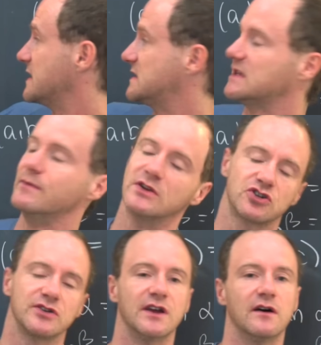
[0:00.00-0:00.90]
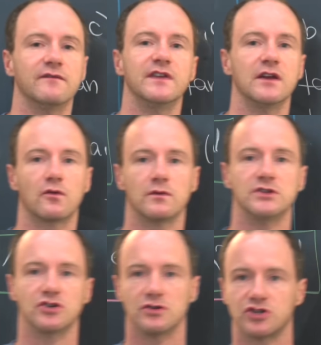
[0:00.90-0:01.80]
a symmetry of the
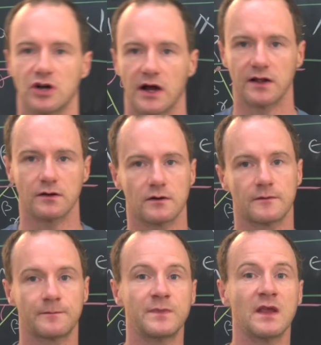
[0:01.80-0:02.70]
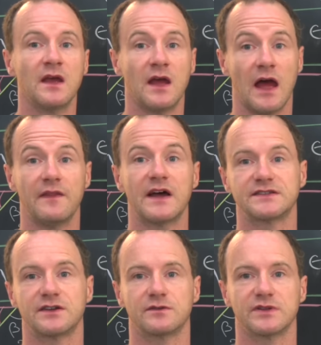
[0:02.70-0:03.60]
original triangle. And that's
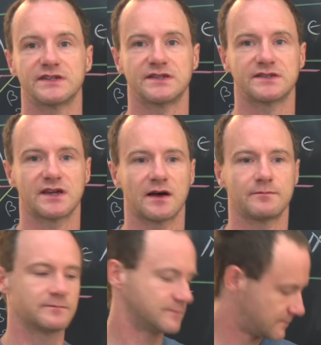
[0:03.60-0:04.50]
a good place to stop.